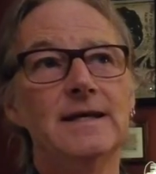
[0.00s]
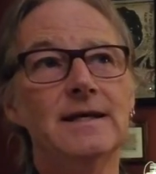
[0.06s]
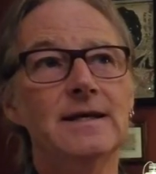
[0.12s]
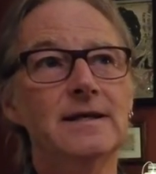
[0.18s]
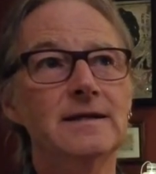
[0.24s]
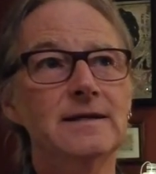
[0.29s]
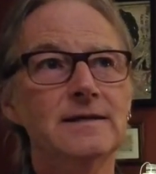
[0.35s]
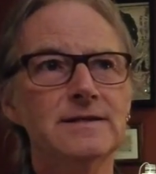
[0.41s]

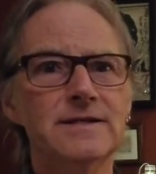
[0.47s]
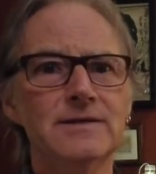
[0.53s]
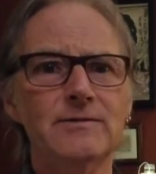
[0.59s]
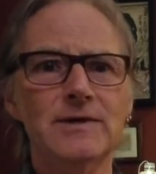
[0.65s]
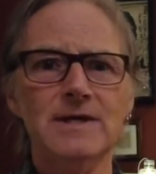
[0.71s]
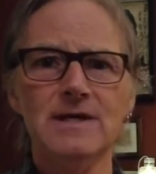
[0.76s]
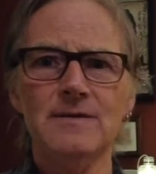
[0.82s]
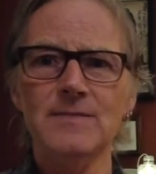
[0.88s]
and see
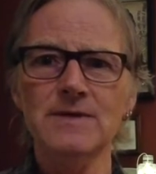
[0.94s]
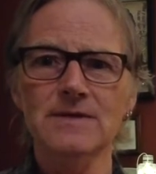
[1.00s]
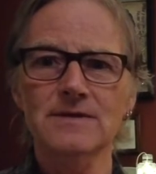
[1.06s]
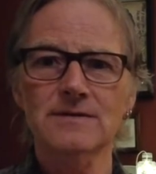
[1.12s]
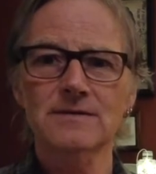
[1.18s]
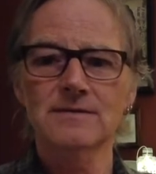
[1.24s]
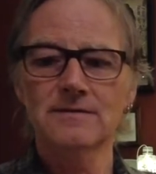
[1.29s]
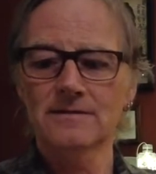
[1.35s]
what
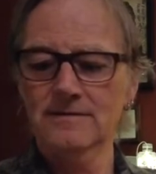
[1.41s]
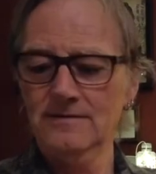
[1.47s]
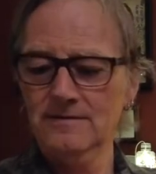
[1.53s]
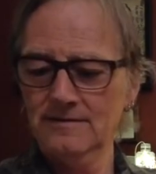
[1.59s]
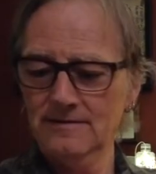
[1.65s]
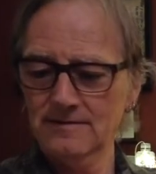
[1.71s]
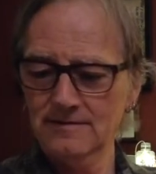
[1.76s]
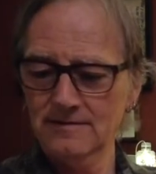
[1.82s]
happens,
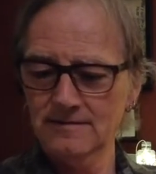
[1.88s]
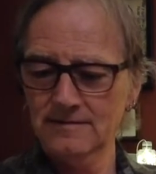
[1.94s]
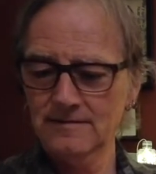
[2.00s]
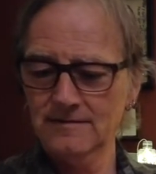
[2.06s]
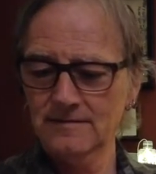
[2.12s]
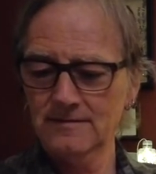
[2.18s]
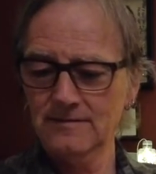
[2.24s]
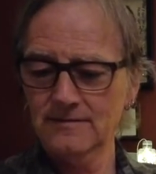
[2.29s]

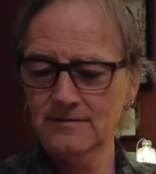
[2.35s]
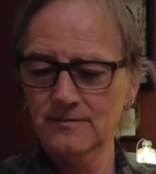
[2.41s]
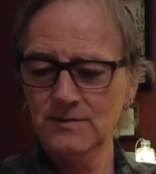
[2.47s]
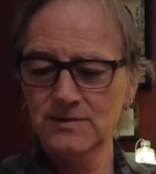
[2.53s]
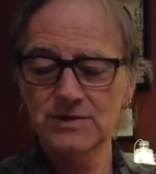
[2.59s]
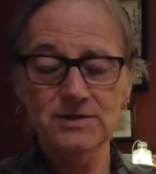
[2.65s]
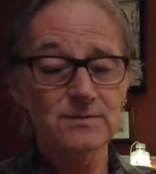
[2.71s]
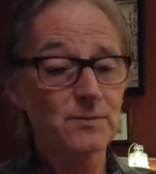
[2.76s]

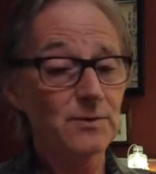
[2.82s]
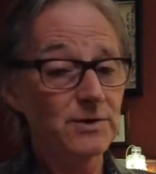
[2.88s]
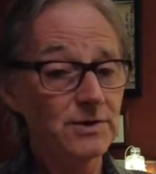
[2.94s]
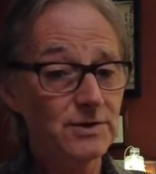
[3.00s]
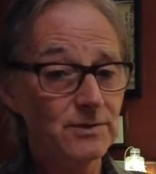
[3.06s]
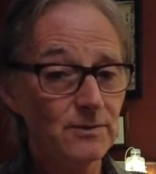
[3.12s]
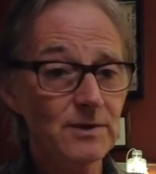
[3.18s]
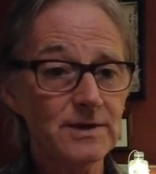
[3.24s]
which is what
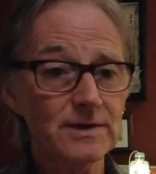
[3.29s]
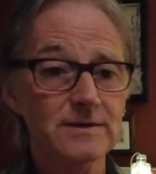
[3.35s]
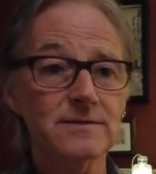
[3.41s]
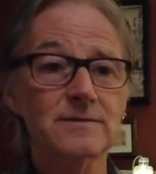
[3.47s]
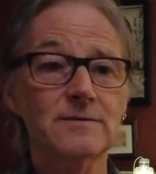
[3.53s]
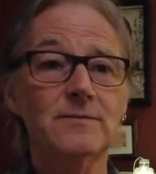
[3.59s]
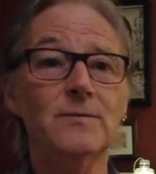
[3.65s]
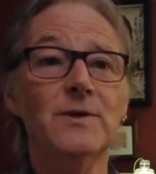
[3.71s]
you want
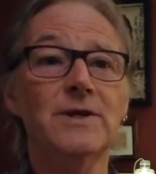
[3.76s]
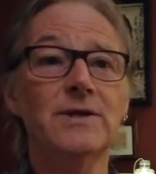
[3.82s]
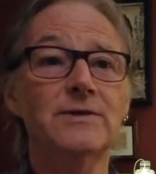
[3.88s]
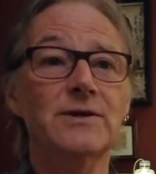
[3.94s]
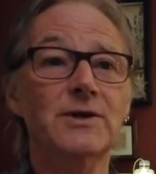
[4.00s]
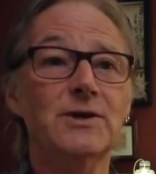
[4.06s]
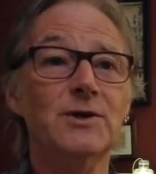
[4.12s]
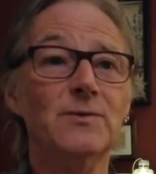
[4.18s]
when you
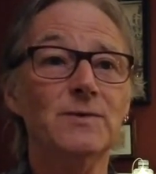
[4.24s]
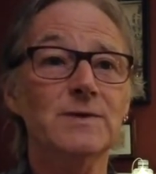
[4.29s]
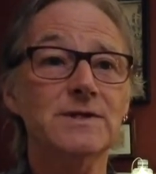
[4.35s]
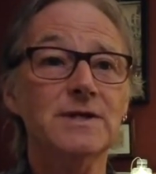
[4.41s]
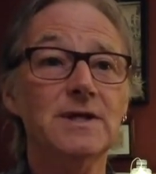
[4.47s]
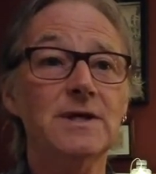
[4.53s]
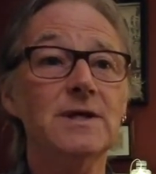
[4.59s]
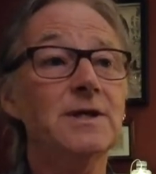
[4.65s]
drink a
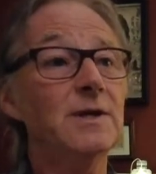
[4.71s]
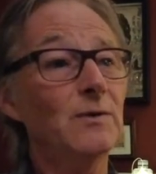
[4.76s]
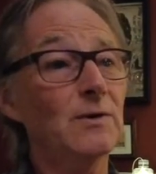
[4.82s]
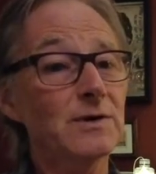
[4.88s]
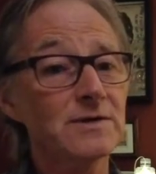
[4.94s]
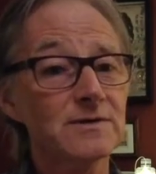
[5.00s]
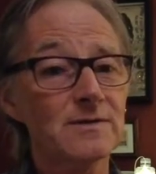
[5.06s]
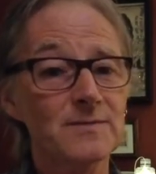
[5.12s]
whisky. You
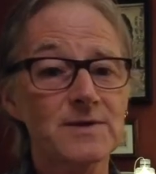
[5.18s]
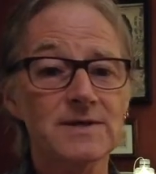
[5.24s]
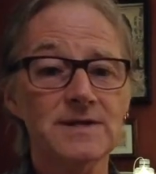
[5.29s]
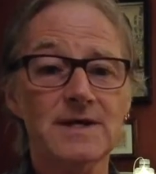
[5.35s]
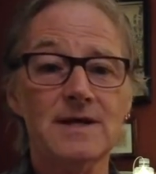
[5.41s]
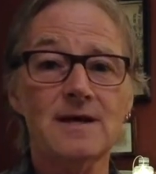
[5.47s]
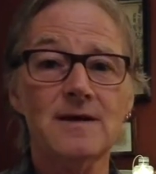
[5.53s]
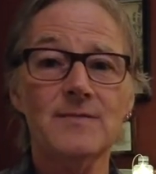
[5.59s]
want something
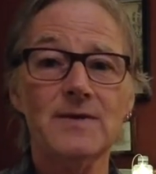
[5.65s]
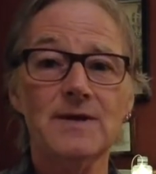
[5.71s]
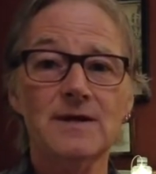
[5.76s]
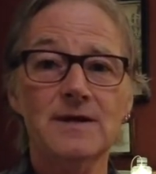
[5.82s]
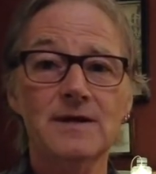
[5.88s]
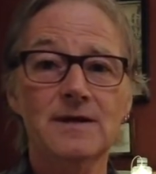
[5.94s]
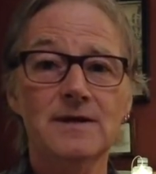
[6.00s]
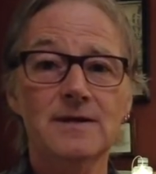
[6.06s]
to happen.
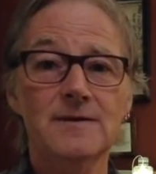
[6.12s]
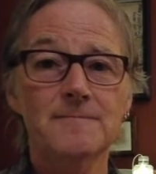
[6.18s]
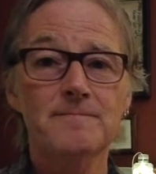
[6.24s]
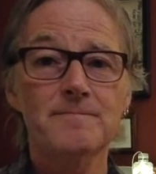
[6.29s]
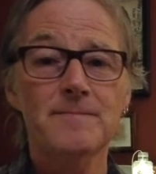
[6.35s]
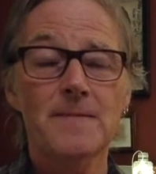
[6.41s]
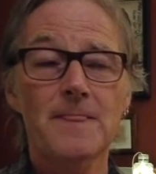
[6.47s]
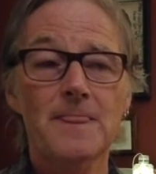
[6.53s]

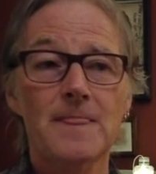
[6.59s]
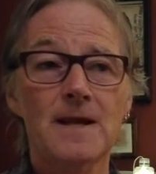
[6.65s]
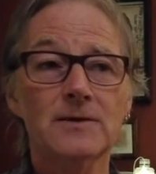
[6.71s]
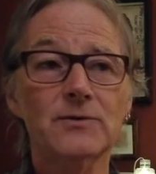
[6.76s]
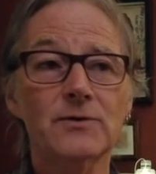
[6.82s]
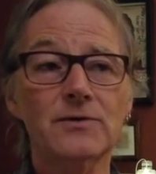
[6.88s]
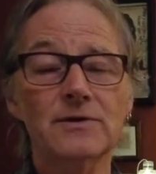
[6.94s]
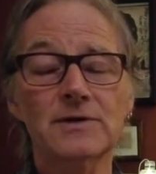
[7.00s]
I
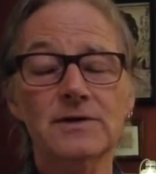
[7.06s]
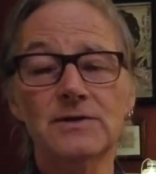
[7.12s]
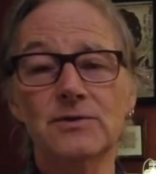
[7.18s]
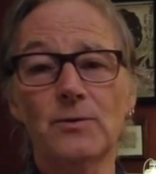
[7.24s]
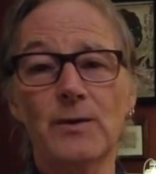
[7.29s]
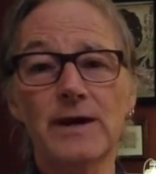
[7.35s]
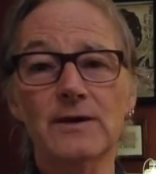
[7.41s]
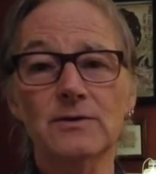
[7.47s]
don't really
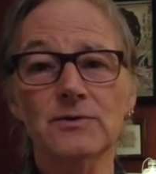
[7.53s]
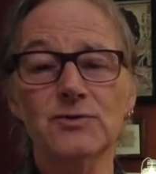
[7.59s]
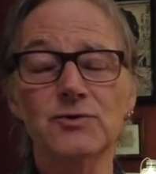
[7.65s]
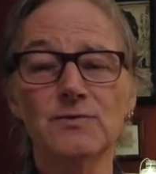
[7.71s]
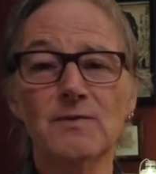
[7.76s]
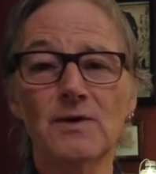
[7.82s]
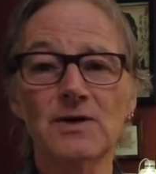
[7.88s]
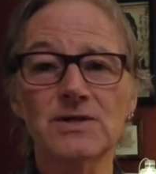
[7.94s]
dwell
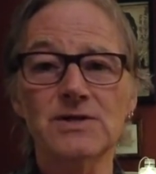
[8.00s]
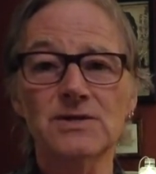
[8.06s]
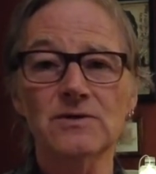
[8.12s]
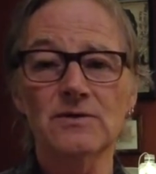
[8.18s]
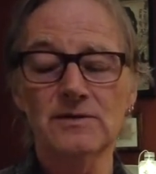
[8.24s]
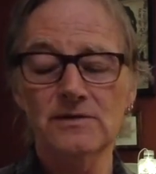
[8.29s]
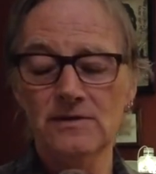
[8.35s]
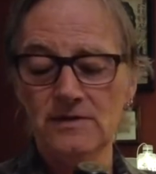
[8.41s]
too much
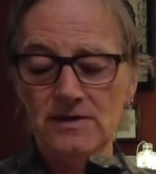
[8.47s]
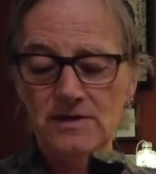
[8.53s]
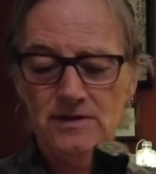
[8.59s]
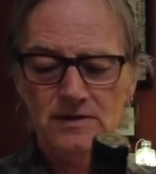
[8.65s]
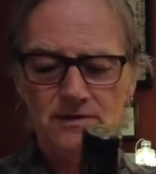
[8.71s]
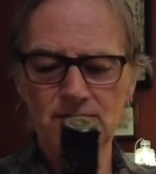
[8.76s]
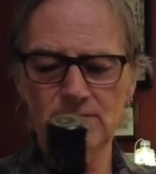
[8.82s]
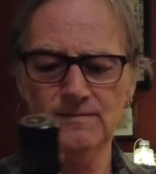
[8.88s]
on
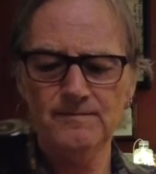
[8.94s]
the